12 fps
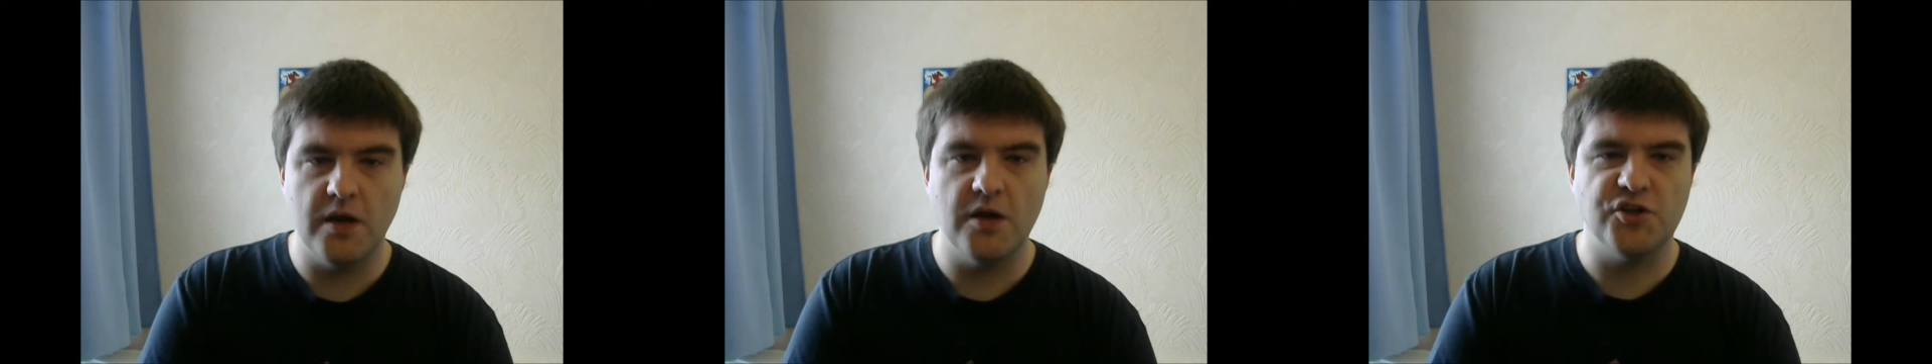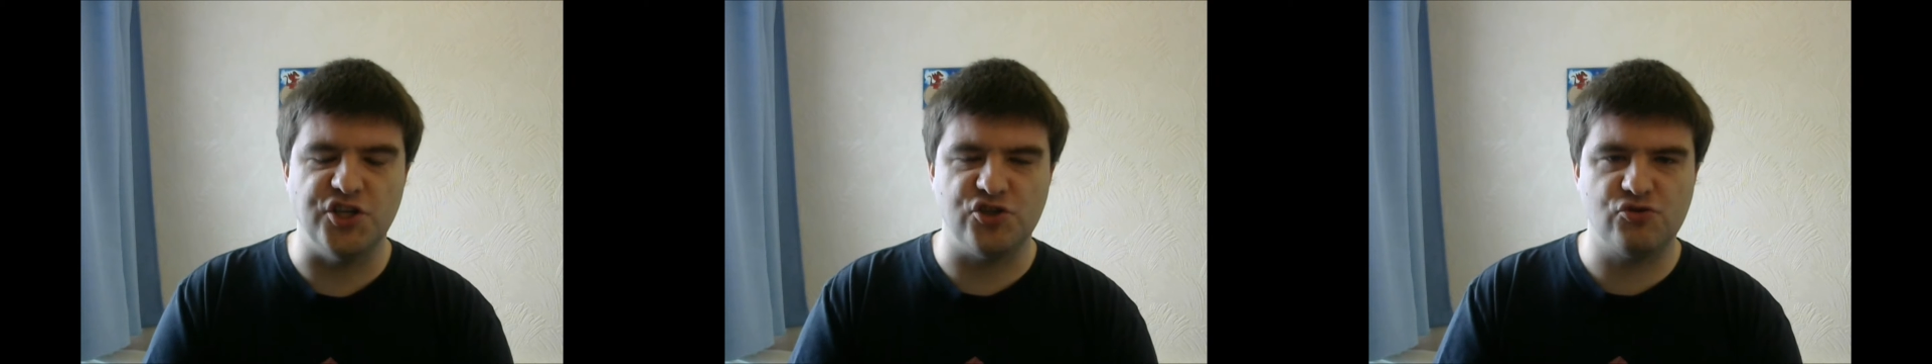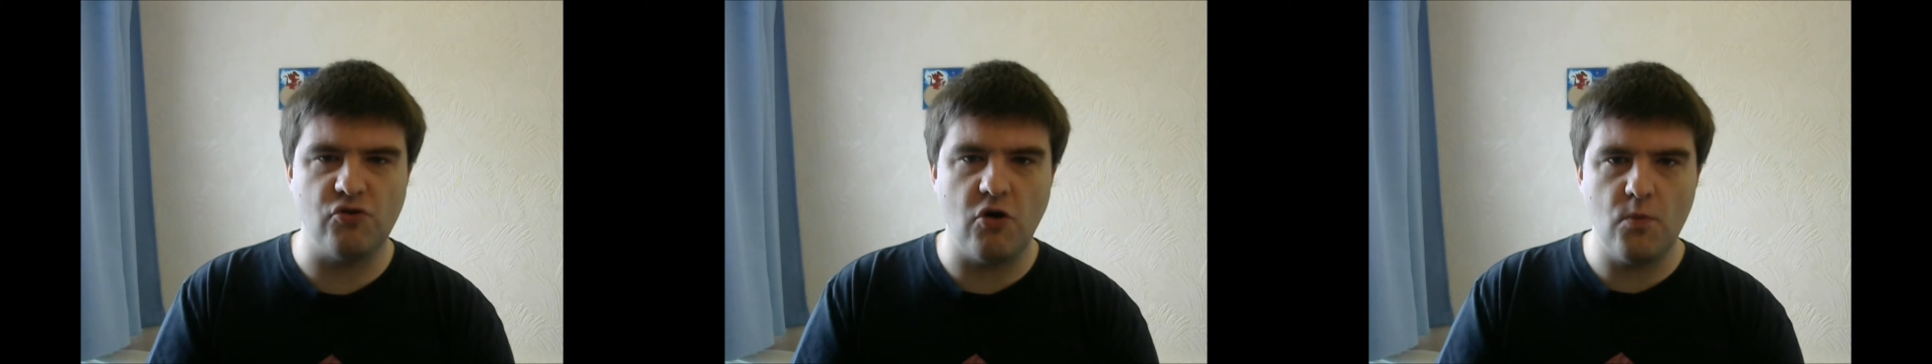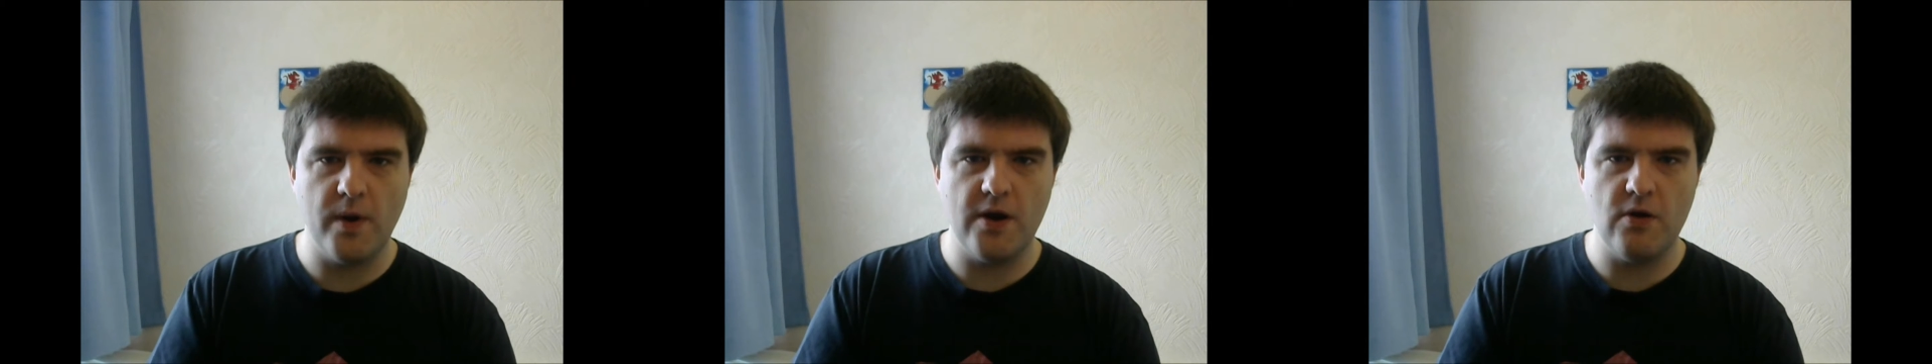She's
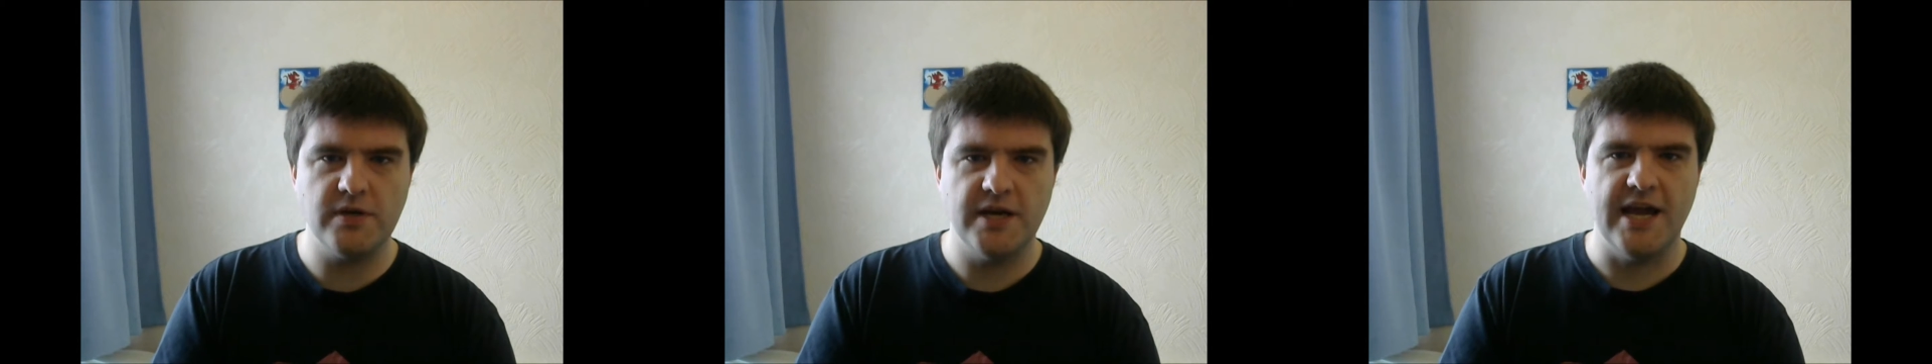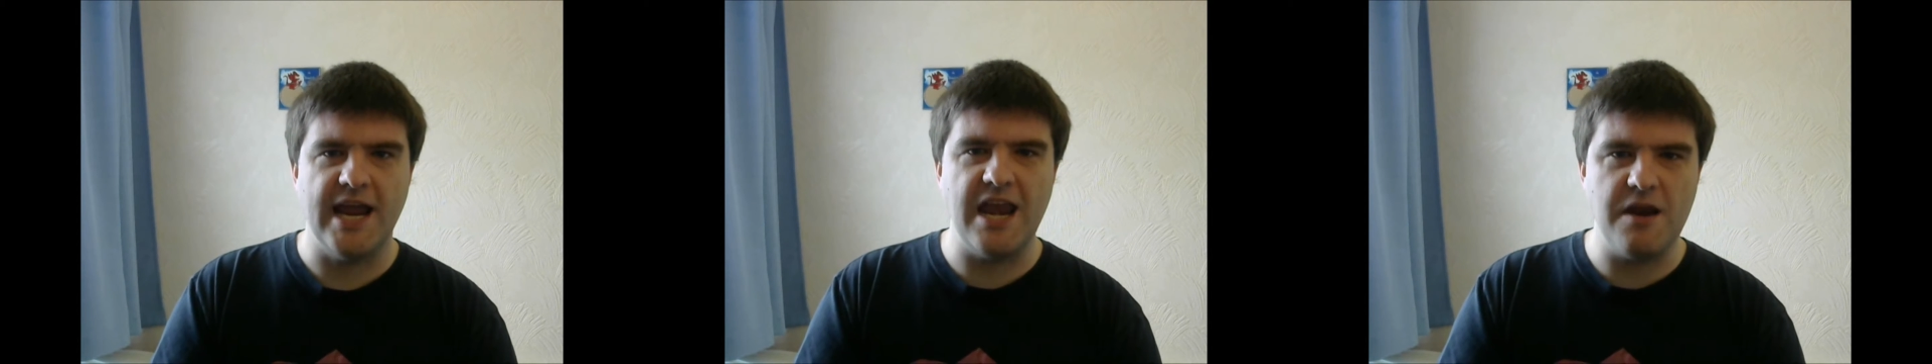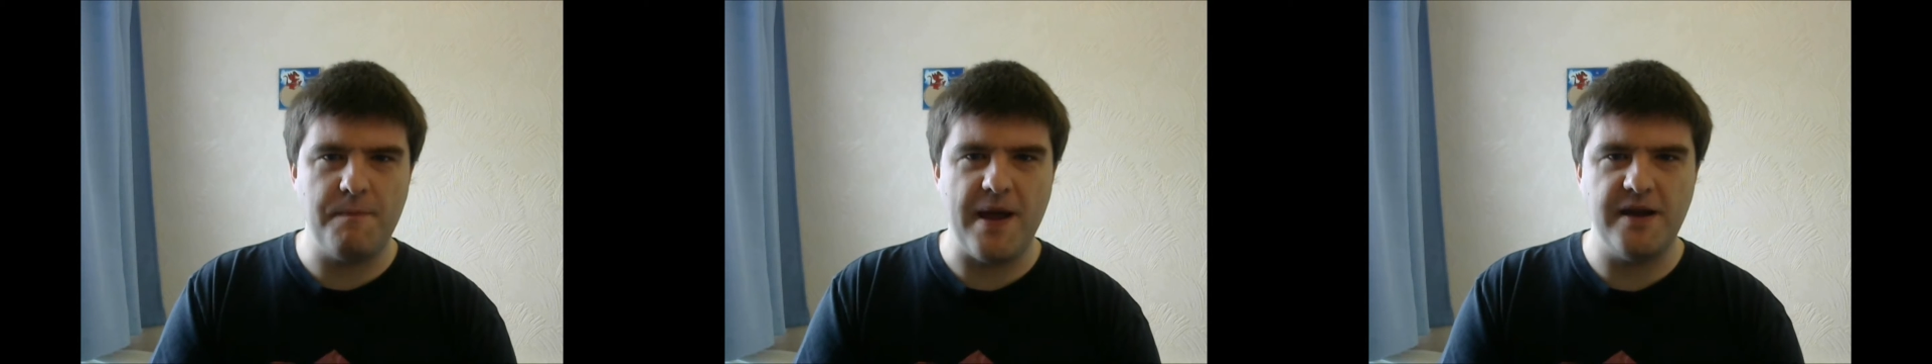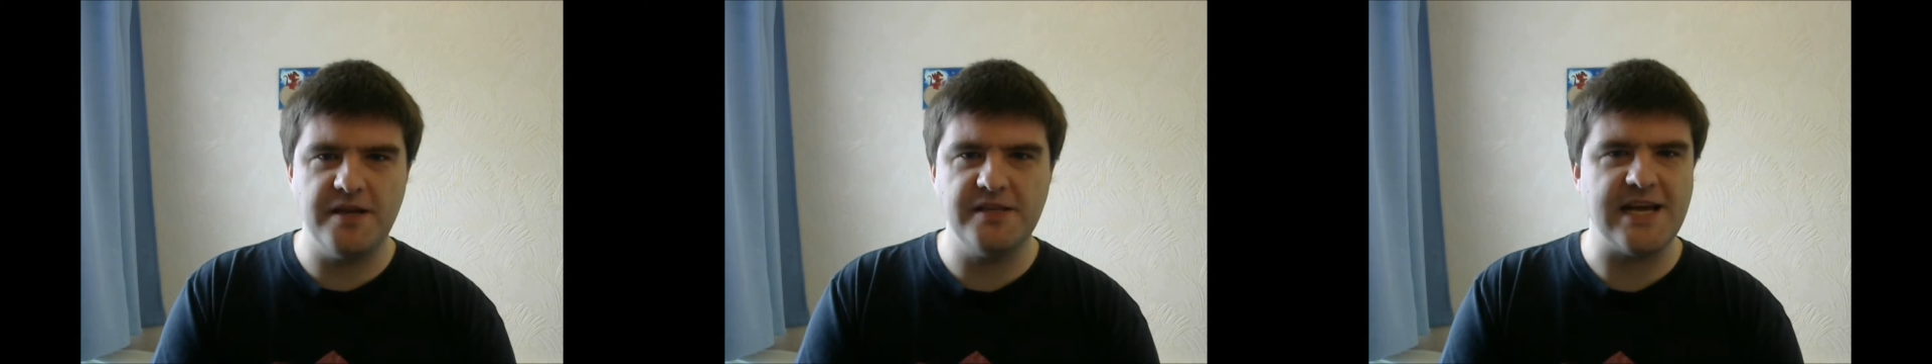strong-willed,
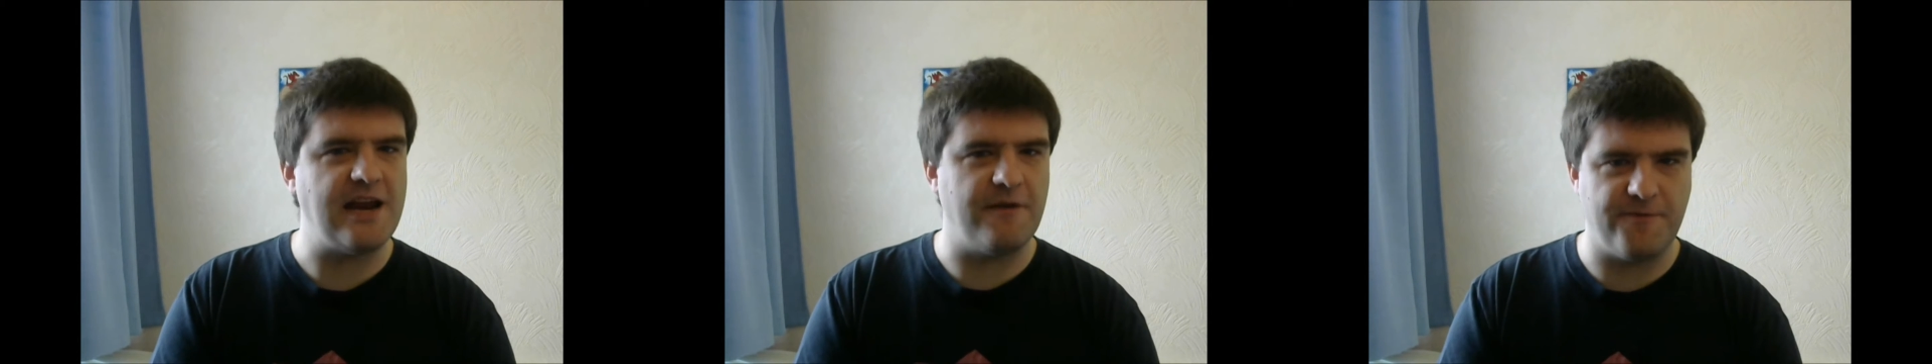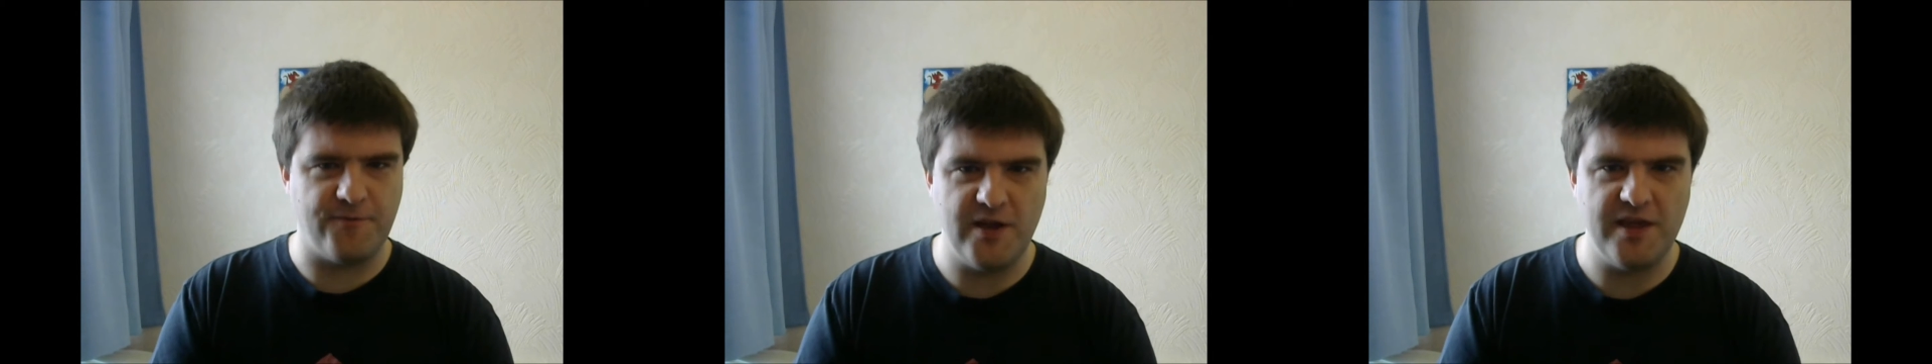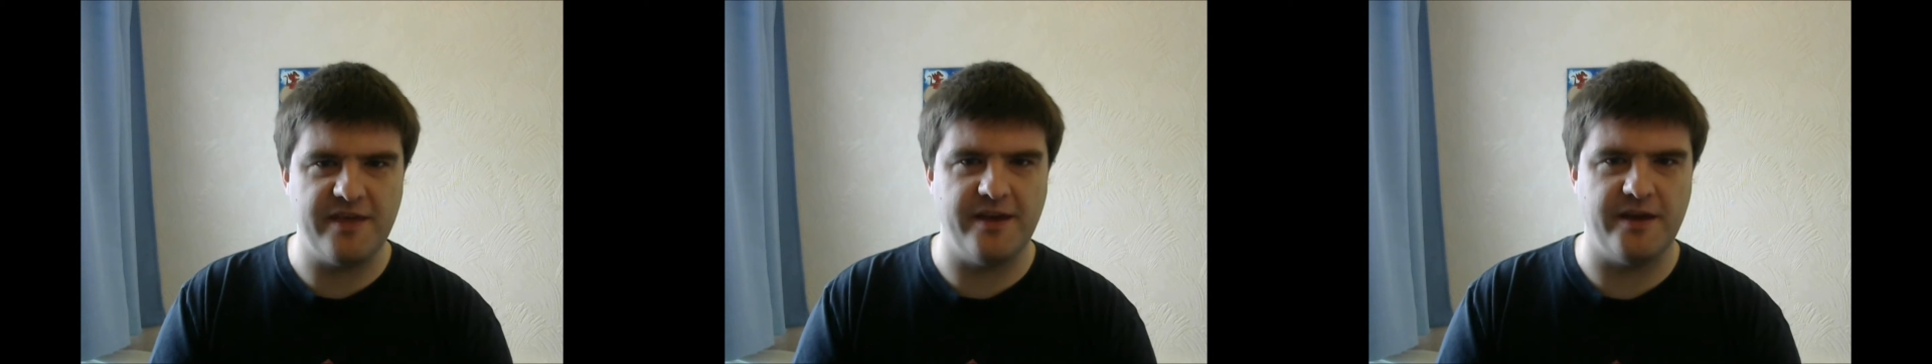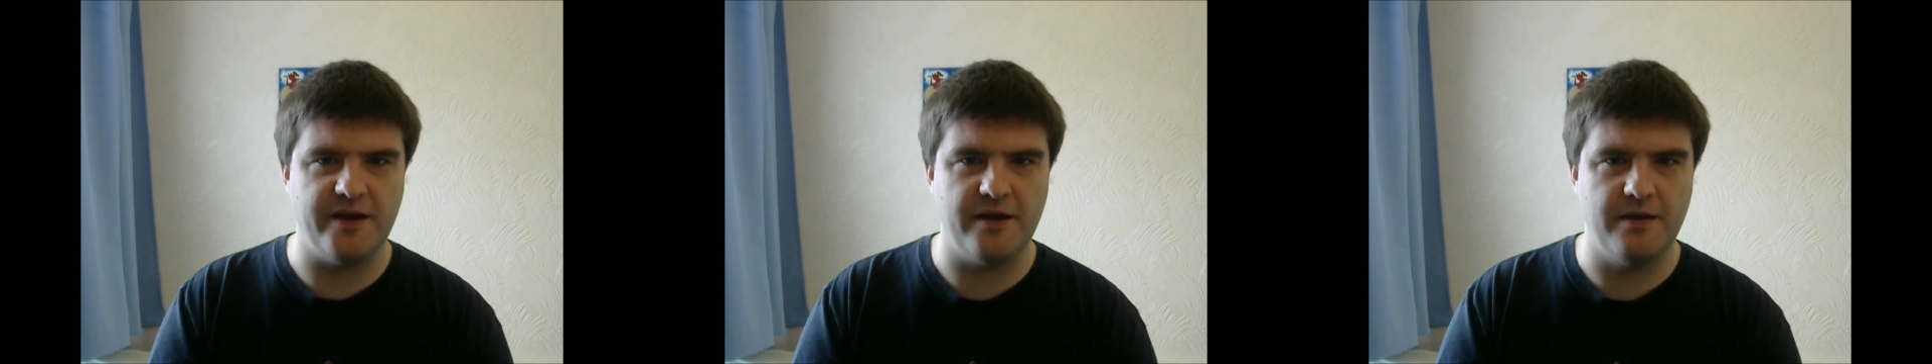independent, and a free
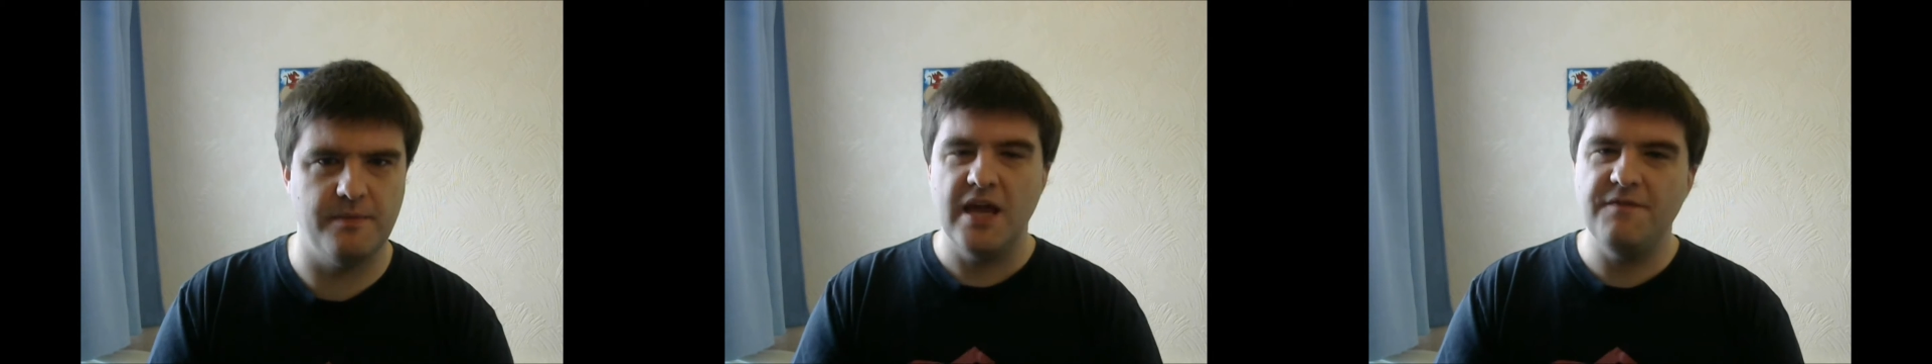thinker.